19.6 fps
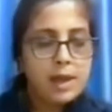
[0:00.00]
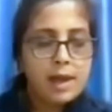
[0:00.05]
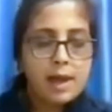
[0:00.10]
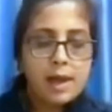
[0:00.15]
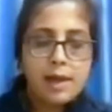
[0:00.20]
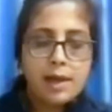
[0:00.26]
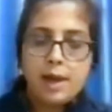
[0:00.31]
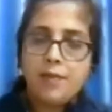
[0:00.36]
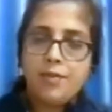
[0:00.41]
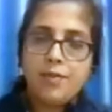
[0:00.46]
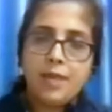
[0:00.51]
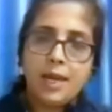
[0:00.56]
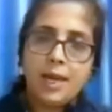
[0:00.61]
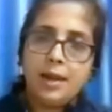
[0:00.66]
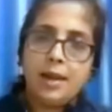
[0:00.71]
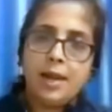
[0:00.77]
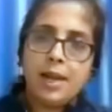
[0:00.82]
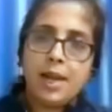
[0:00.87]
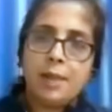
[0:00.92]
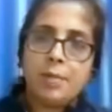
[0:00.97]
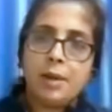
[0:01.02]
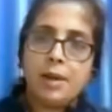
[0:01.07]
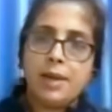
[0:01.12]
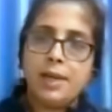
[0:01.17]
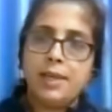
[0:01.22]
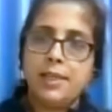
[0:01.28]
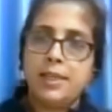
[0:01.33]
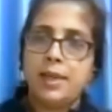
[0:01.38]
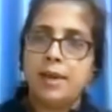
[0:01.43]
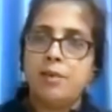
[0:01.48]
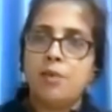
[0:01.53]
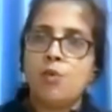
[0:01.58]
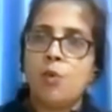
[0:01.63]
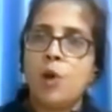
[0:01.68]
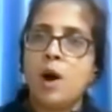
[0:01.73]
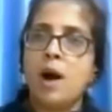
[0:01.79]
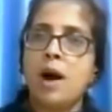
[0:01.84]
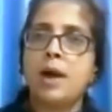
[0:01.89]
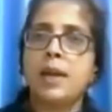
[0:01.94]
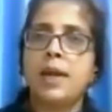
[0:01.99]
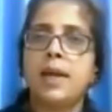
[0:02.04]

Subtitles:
And I feel in the war